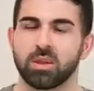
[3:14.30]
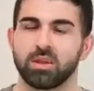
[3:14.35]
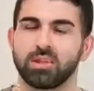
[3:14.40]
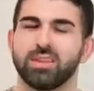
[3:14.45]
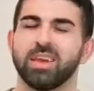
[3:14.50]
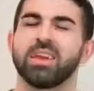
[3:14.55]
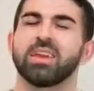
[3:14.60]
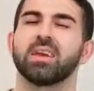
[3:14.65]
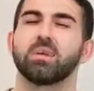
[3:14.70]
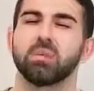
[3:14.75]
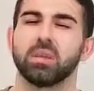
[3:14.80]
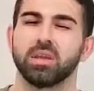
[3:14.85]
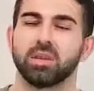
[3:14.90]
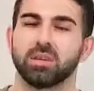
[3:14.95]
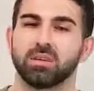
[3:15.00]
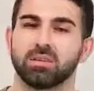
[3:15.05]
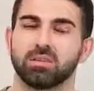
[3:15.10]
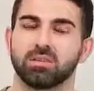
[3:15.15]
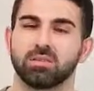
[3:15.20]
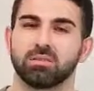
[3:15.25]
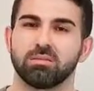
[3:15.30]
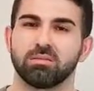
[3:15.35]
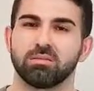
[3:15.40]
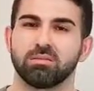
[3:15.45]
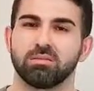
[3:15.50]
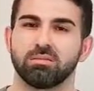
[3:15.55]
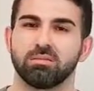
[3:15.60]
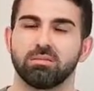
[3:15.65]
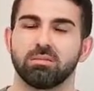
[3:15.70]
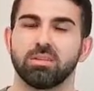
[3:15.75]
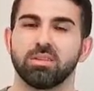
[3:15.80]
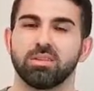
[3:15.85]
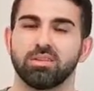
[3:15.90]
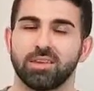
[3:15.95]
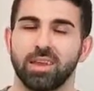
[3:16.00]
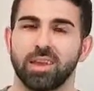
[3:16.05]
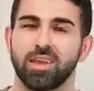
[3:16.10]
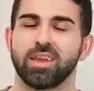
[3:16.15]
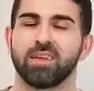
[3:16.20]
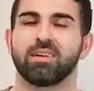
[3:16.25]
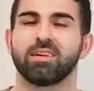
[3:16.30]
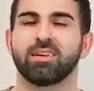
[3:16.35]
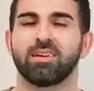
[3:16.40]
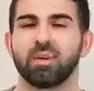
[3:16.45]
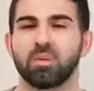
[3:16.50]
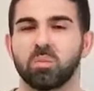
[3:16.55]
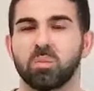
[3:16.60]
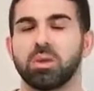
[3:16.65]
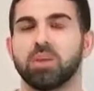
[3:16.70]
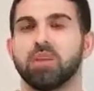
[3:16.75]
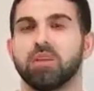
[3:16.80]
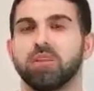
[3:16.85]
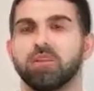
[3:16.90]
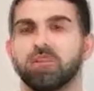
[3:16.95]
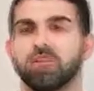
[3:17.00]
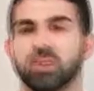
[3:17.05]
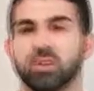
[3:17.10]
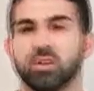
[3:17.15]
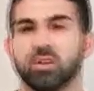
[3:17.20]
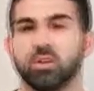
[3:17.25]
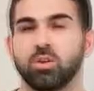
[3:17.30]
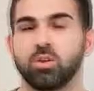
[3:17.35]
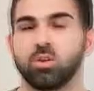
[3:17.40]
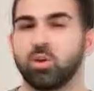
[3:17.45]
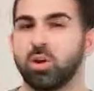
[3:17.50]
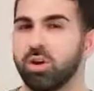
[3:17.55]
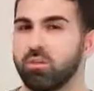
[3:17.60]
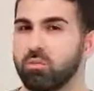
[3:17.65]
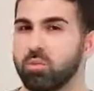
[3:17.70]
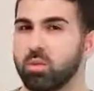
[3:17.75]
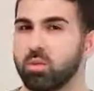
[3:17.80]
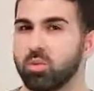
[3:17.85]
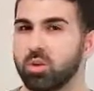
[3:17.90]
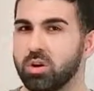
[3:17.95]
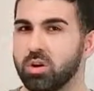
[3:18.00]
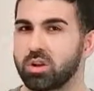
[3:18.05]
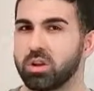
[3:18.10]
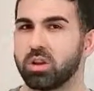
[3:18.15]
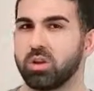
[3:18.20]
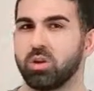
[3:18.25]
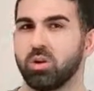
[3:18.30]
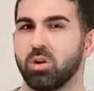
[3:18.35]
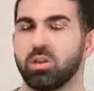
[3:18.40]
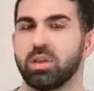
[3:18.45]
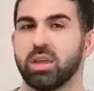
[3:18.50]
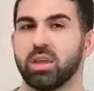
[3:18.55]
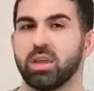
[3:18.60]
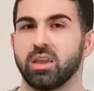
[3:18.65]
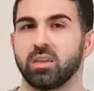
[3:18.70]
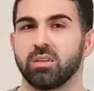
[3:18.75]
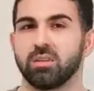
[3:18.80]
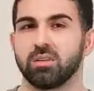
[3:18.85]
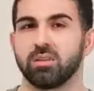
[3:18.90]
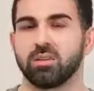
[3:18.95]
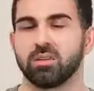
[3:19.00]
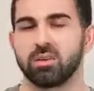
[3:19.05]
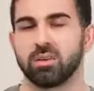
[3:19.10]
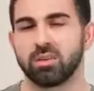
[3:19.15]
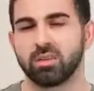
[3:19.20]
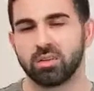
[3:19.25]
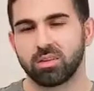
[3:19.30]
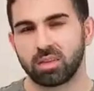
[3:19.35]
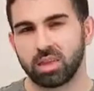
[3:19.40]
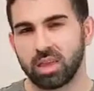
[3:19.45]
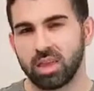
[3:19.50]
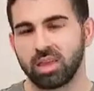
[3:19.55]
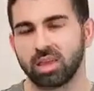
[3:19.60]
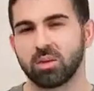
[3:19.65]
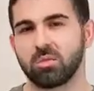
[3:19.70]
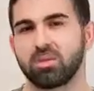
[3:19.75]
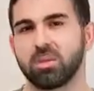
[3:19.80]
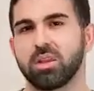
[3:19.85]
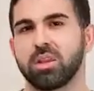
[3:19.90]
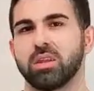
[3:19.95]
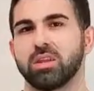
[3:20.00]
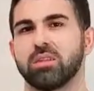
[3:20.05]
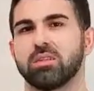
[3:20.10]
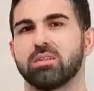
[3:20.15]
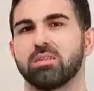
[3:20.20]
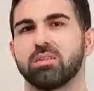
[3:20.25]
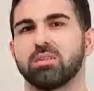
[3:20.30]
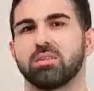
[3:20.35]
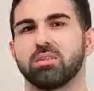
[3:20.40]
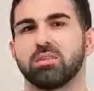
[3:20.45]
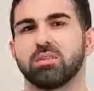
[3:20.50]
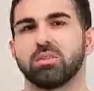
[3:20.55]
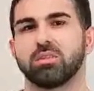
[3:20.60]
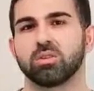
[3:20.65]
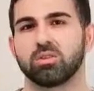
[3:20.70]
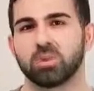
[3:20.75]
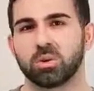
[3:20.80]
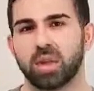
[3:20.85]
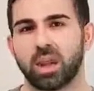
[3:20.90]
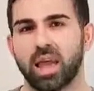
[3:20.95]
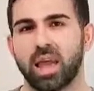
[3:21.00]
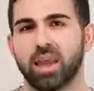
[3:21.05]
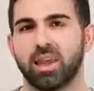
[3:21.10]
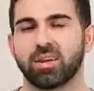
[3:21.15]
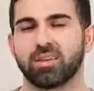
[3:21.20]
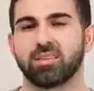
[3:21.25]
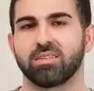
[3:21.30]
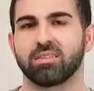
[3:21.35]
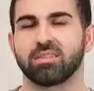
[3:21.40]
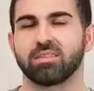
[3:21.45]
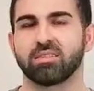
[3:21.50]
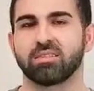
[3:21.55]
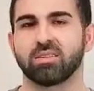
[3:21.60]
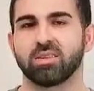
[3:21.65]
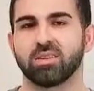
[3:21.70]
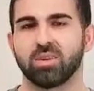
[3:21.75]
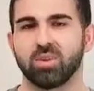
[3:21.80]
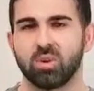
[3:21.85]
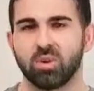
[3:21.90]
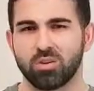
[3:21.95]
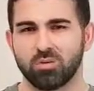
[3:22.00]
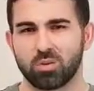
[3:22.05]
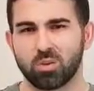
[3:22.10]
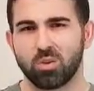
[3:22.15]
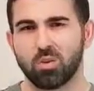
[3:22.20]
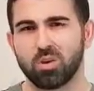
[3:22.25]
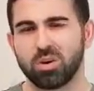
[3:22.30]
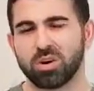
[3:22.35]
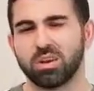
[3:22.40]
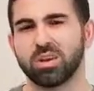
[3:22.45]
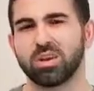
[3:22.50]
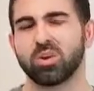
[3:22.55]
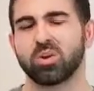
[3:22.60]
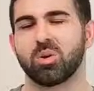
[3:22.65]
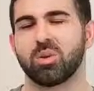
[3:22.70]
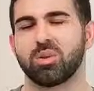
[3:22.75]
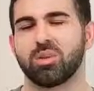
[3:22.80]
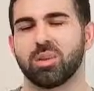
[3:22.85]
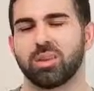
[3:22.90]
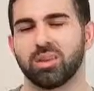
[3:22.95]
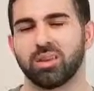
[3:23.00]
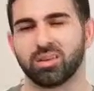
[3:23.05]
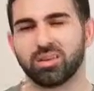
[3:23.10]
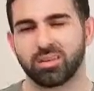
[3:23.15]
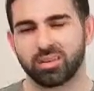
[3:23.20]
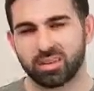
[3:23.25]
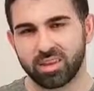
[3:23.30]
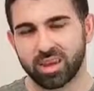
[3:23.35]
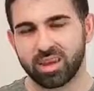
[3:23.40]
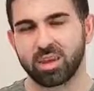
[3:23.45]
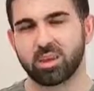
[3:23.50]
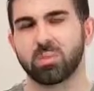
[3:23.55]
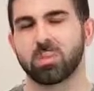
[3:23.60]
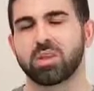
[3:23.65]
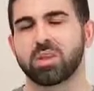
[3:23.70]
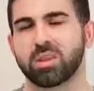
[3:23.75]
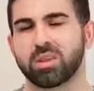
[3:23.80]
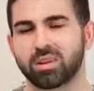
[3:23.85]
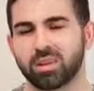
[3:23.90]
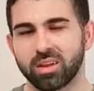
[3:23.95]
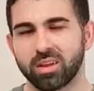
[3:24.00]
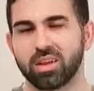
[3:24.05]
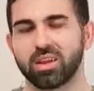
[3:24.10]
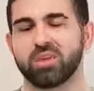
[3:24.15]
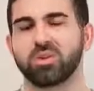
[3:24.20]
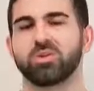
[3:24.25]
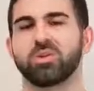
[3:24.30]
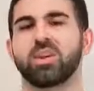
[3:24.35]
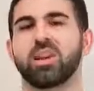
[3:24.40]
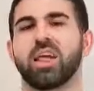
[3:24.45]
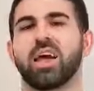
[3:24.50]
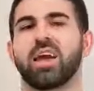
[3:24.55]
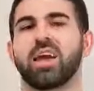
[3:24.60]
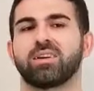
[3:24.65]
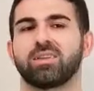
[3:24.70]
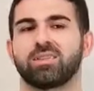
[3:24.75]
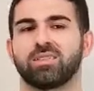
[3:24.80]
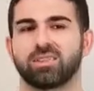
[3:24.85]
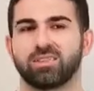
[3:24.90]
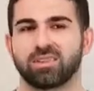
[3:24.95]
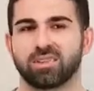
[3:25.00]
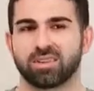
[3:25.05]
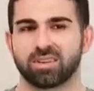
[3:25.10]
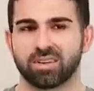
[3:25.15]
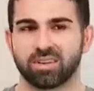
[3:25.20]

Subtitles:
Take a minute. Take a minute. You have been working all day. Take a minute to relax. You have been working all day. Take a minute and relax.